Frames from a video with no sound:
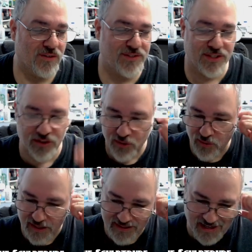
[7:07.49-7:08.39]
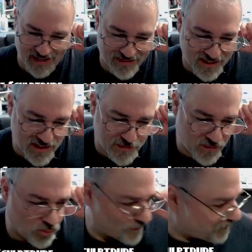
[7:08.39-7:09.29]
So and I think it's
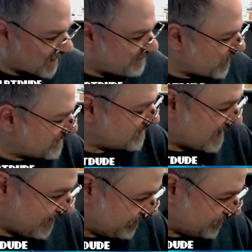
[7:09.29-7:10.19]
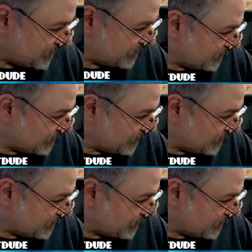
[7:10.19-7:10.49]
been 5 weeks now that she's been.